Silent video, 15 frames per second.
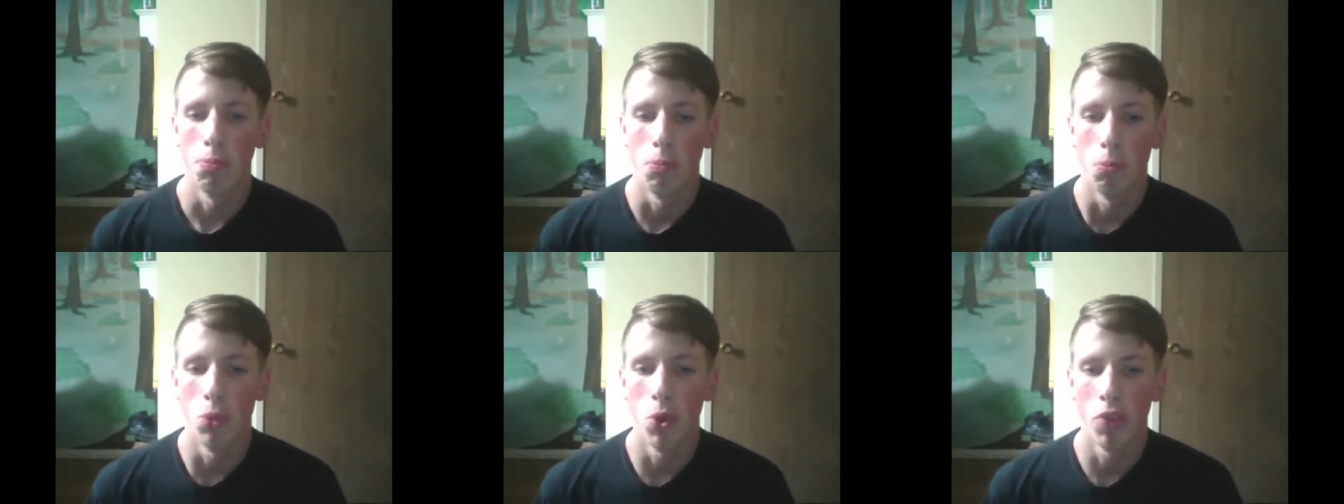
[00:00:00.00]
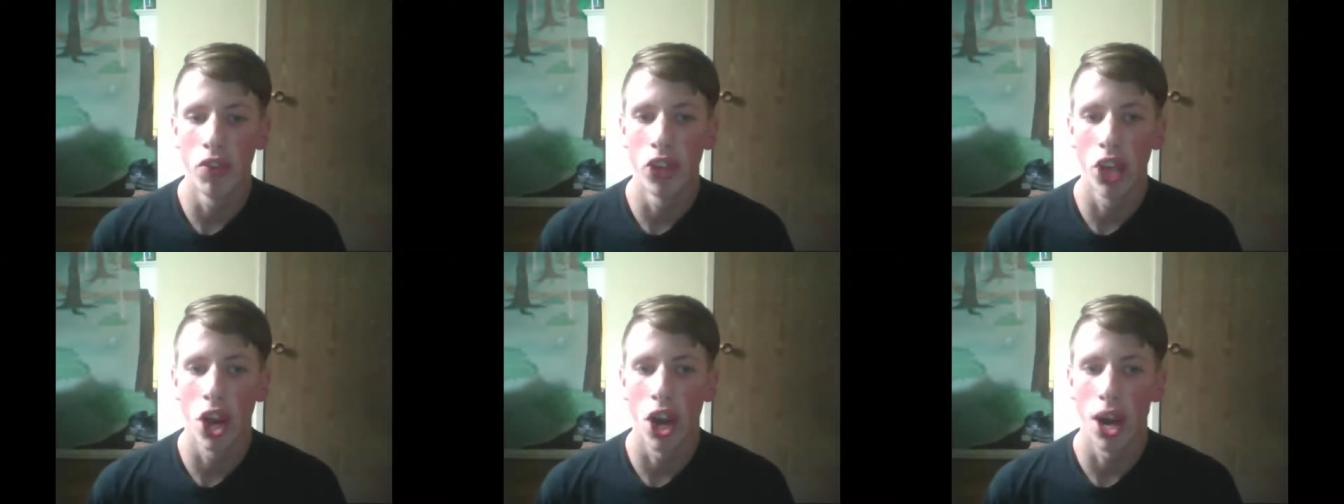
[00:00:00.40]

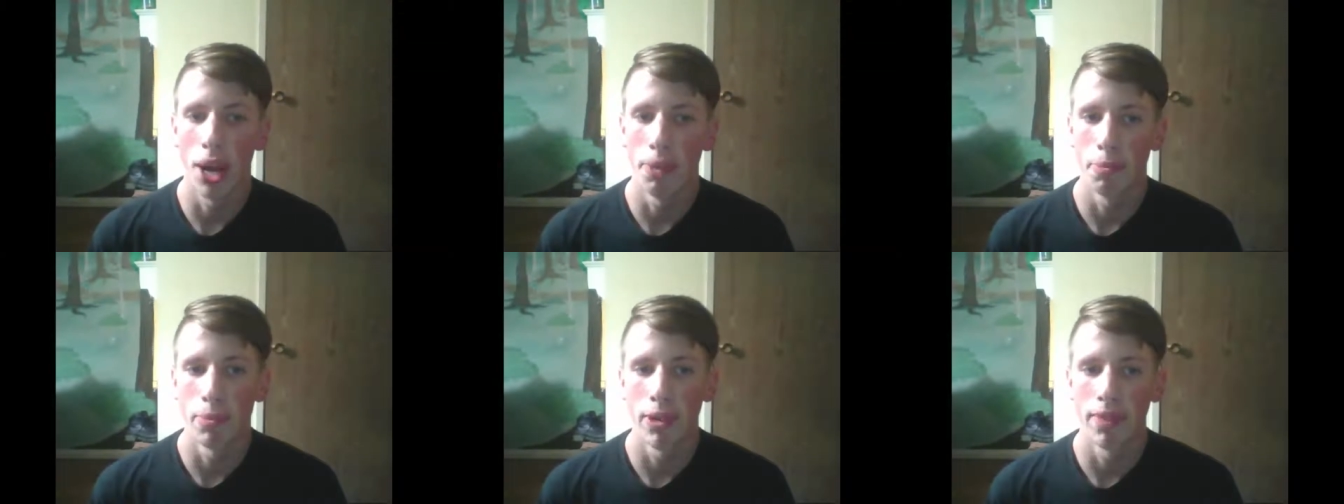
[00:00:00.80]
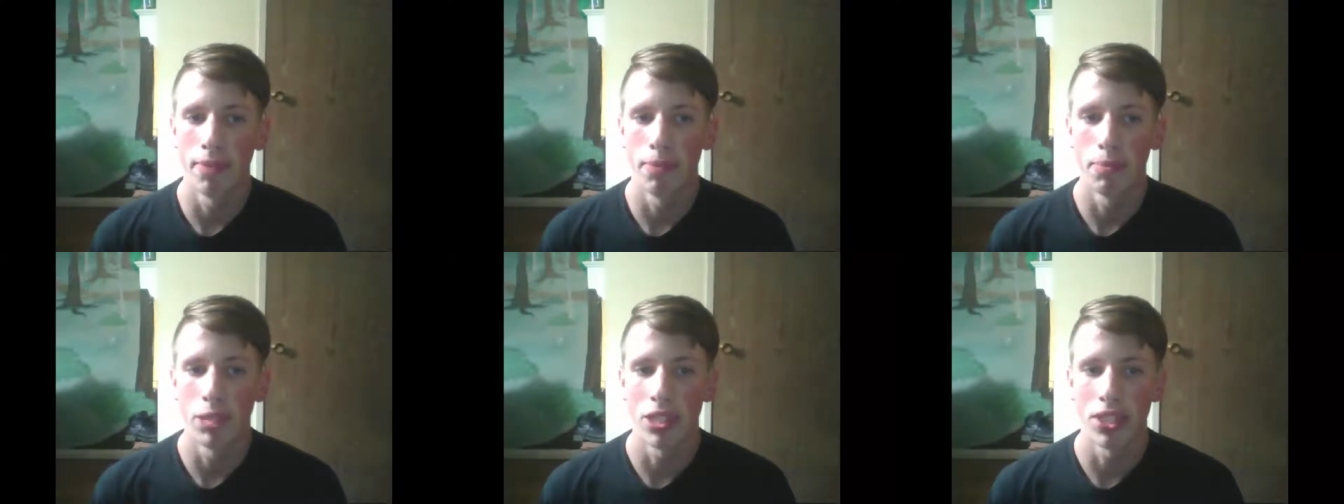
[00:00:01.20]
moving on, but
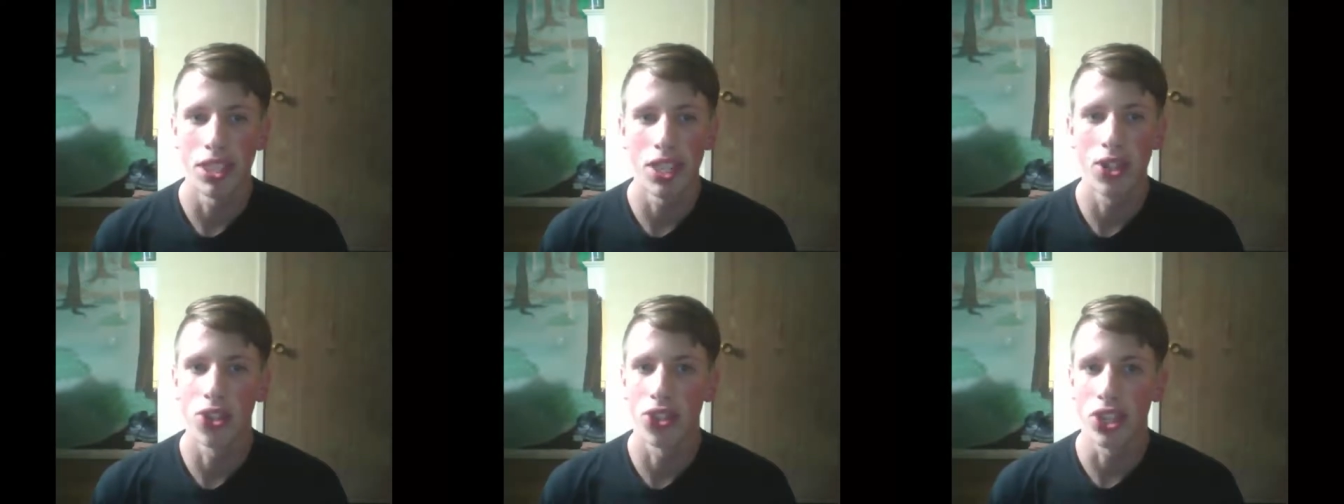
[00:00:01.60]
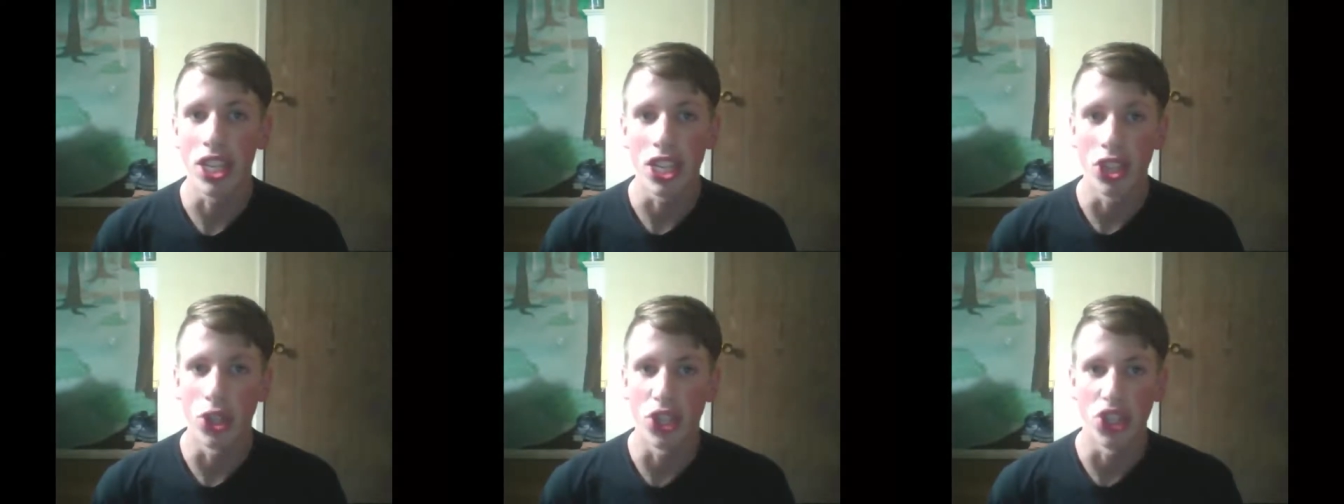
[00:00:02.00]
but
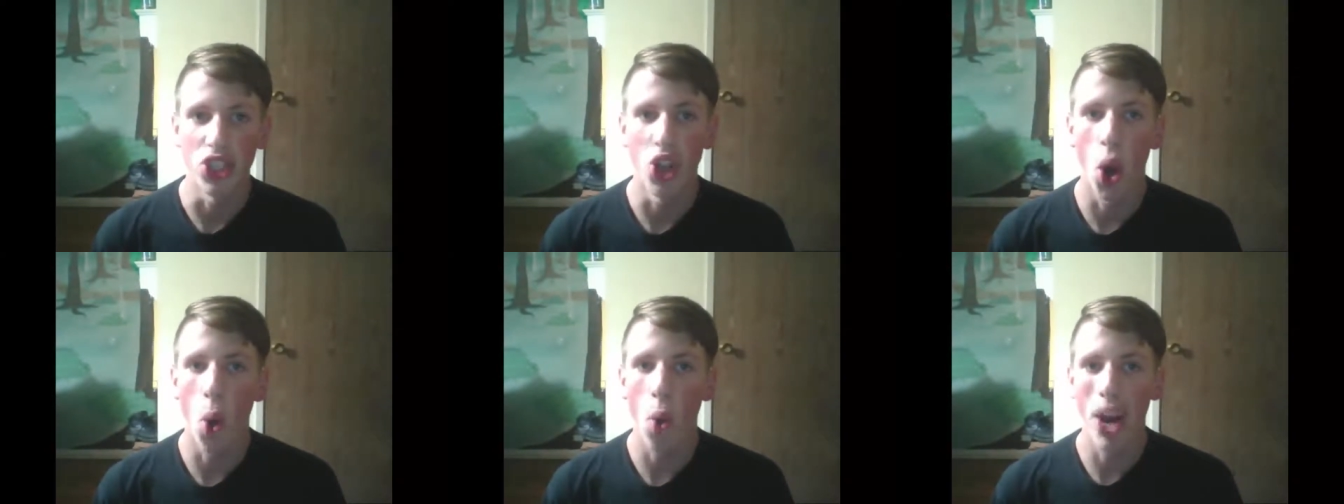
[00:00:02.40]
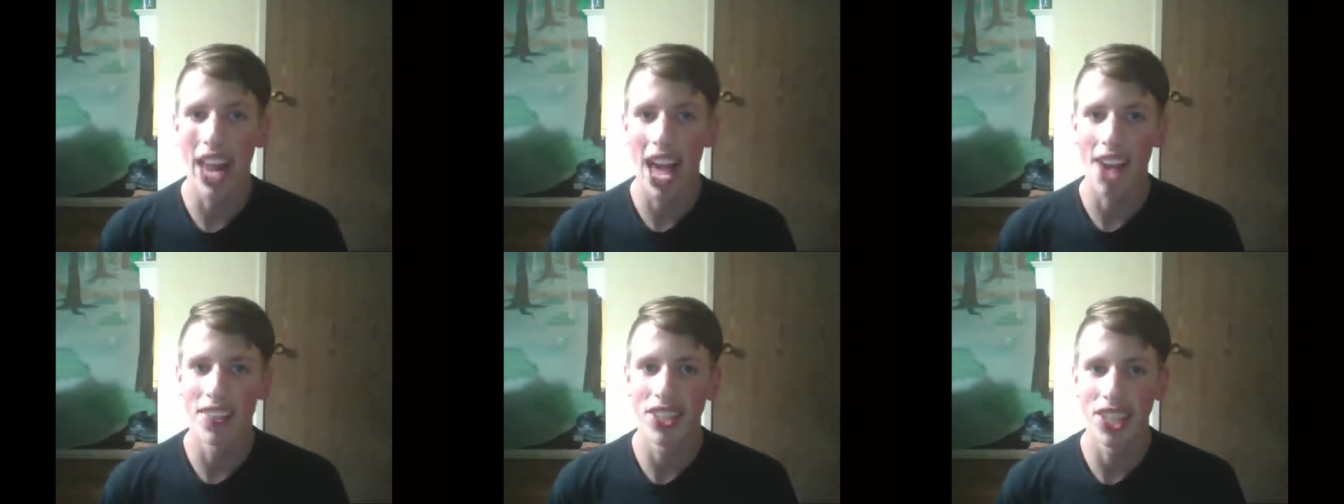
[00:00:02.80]
seriously, does no one
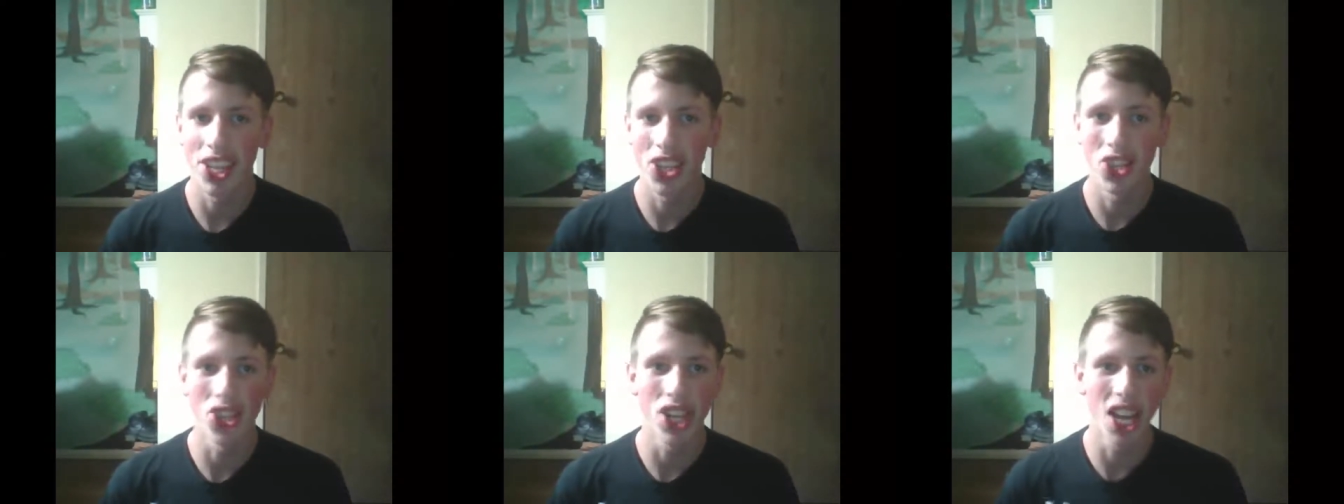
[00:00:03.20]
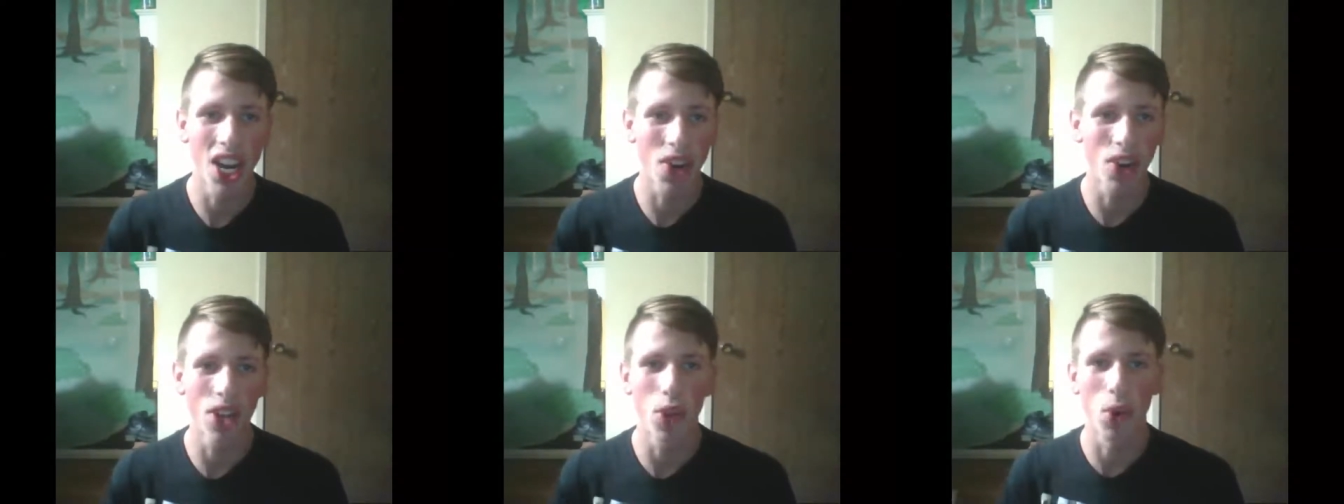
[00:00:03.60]
have a
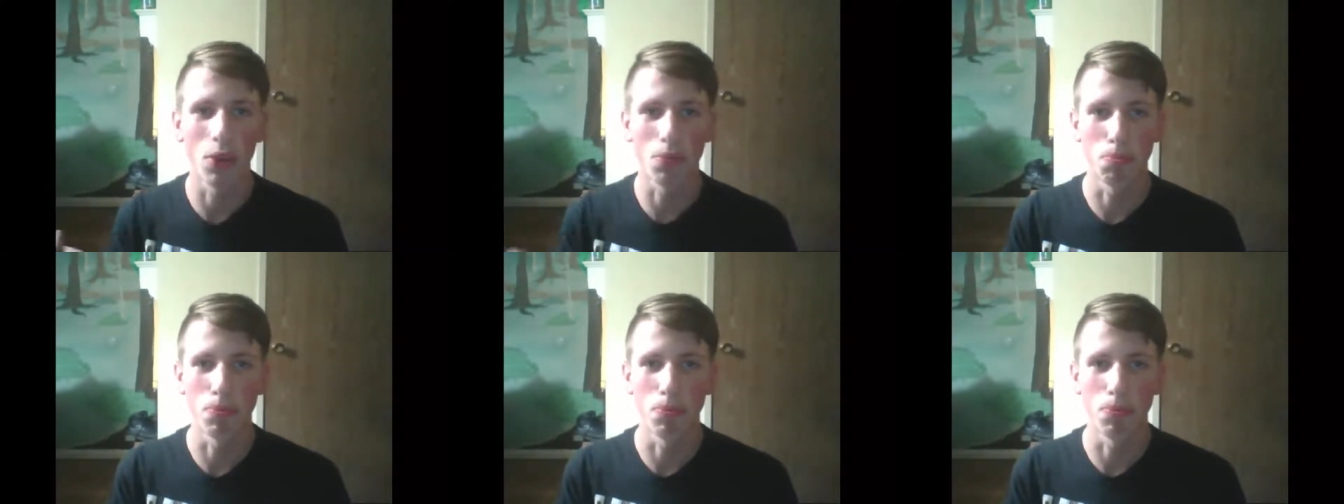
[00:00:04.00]
dictionary or